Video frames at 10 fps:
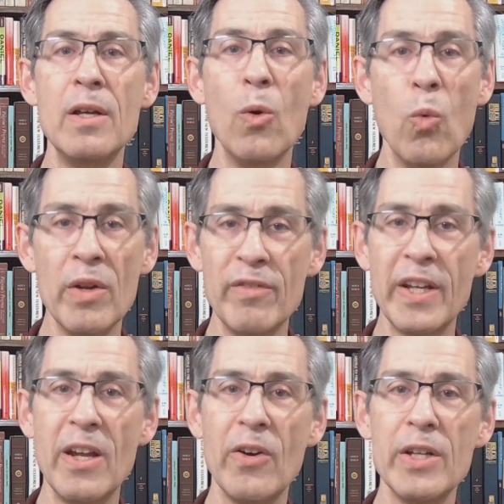one
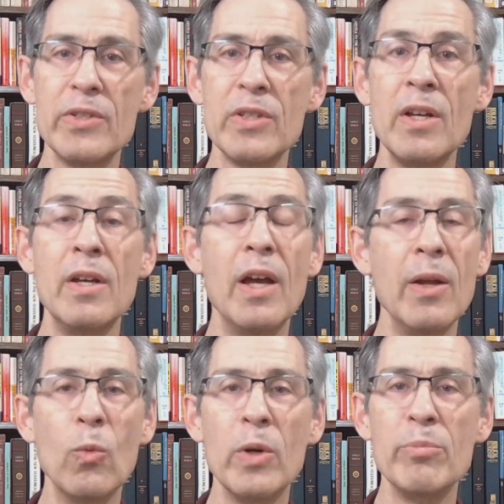vicarious
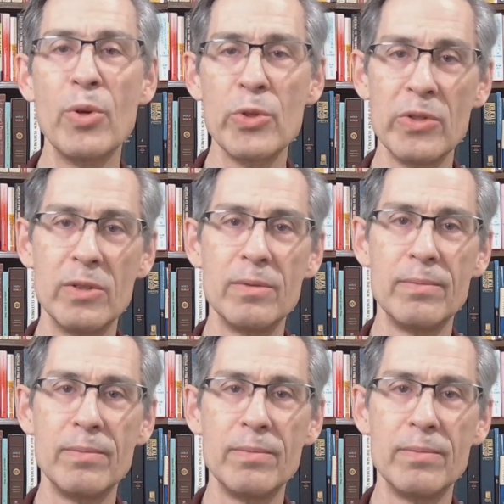and one personal.